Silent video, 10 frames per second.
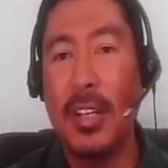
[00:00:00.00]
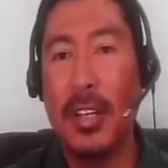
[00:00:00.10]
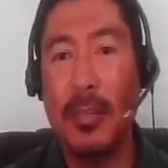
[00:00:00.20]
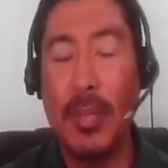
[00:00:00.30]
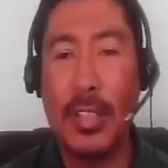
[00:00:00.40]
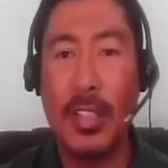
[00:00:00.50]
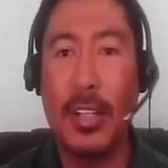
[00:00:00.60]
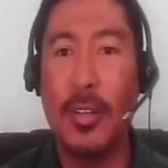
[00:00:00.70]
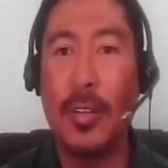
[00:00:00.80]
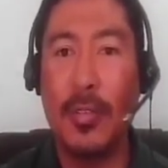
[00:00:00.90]

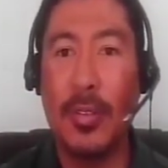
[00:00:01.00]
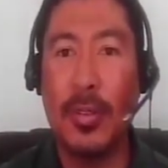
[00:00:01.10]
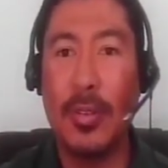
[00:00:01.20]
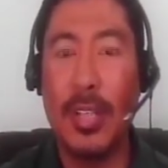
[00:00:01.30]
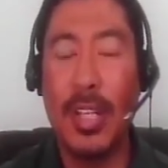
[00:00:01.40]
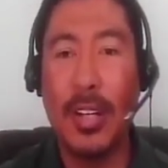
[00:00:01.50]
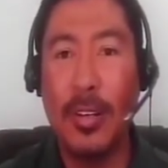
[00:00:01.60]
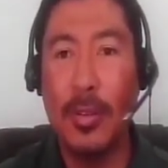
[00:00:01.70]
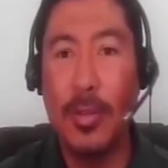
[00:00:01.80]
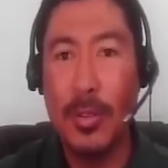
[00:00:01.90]
basically you're you're
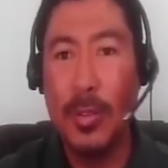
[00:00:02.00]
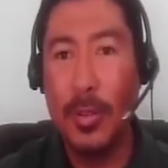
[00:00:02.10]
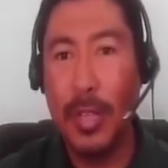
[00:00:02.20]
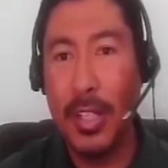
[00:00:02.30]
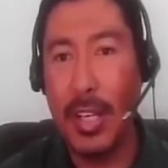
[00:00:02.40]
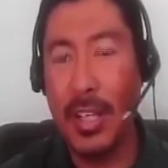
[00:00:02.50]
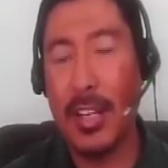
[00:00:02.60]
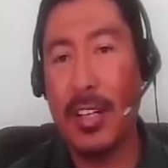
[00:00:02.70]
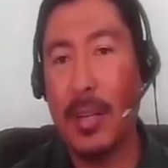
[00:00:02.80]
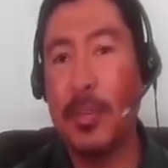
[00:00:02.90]
enclosed, you're in a, in a
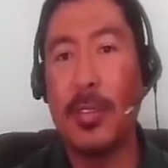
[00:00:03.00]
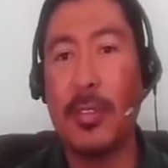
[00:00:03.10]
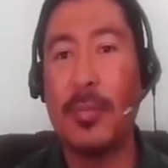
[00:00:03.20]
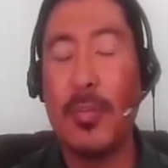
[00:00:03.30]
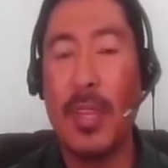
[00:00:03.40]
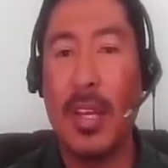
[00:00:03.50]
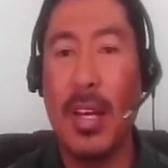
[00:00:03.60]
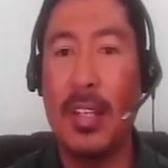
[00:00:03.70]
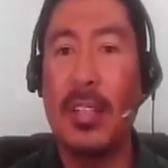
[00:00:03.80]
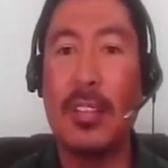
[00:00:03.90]
capsule,
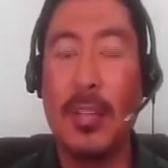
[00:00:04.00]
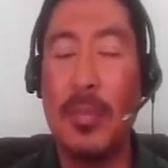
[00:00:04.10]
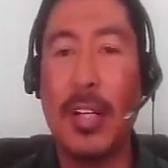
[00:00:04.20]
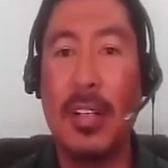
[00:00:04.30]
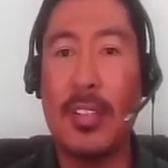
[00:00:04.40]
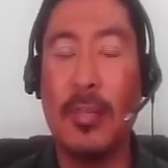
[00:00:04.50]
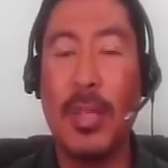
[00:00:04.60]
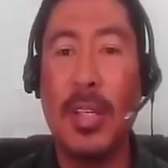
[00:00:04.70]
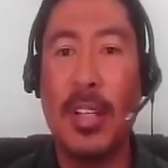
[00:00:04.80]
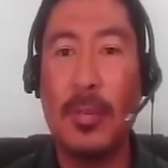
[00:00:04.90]
and these chemicals are
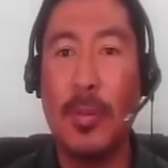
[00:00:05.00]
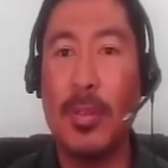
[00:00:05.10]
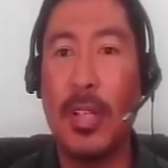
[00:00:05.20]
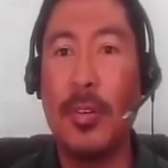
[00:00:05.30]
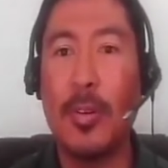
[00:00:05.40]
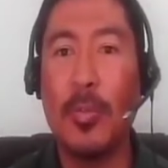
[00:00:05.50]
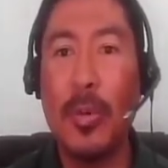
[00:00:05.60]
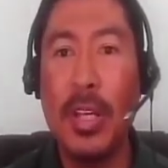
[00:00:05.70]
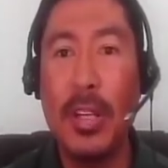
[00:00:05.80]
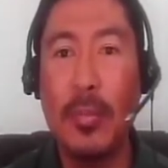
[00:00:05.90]
being exposed, and you're
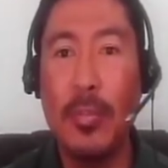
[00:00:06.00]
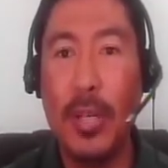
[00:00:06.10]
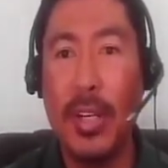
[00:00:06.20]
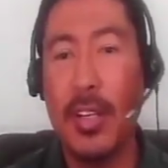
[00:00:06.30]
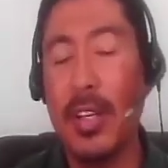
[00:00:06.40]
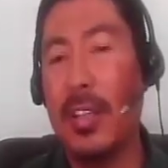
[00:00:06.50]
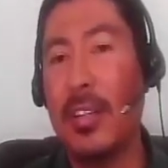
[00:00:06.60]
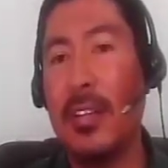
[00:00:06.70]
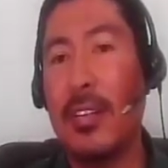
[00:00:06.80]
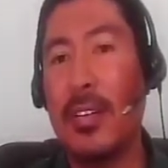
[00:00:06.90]
bringing breathing it
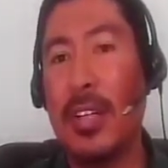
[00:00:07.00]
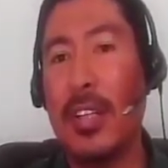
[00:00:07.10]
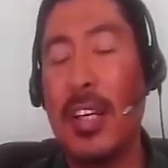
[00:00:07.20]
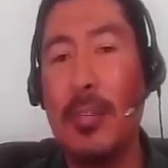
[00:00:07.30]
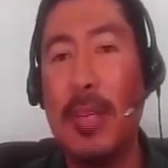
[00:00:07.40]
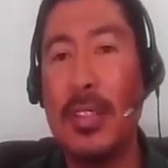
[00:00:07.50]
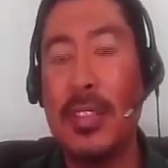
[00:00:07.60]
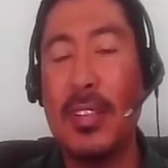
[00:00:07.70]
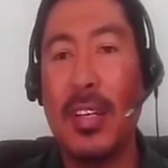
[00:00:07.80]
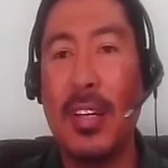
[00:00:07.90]
in on a daily
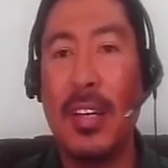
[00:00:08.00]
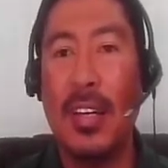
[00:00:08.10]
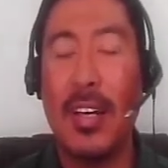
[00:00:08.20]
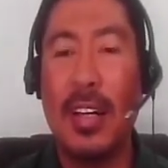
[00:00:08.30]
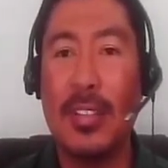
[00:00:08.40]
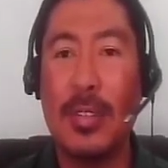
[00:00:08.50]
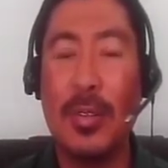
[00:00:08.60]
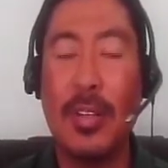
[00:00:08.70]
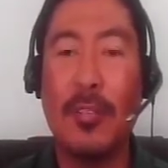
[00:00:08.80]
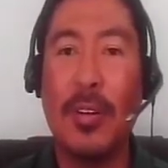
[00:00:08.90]
basis. And
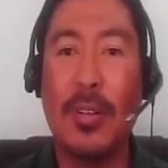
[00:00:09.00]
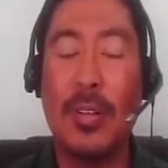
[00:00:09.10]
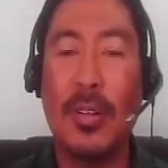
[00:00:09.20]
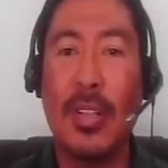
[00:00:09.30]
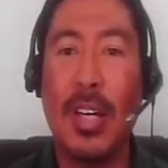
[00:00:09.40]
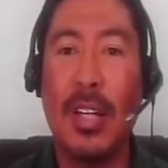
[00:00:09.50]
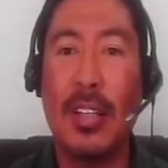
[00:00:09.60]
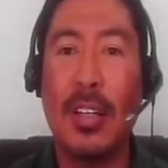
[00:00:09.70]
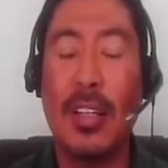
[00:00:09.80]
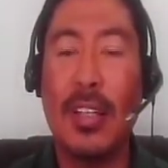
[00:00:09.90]
so they found out
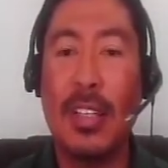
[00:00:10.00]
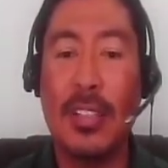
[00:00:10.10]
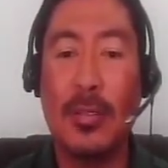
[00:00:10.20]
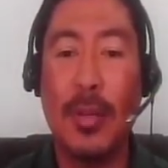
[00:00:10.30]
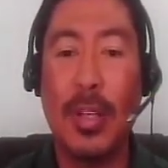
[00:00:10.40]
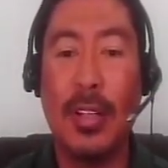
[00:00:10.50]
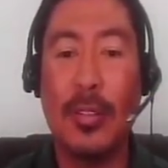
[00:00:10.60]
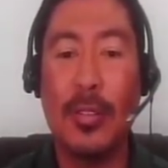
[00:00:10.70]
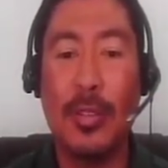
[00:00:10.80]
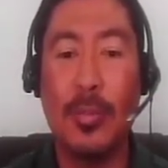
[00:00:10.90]
that this is one of the
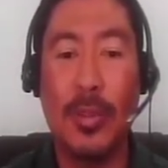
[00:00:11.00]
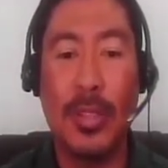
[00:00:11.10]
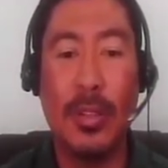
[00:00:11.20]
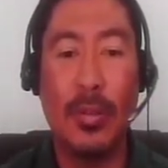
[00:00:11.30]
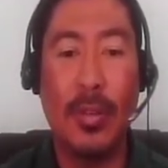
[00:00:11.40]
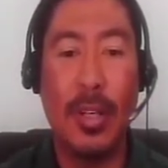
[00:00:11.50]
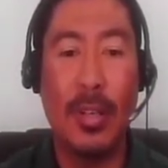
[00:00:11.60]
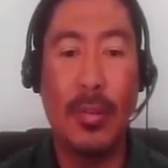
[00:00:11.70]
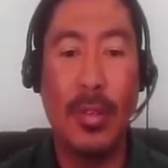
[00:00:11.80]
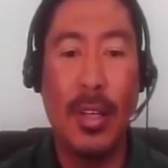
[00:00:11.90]
contribution to why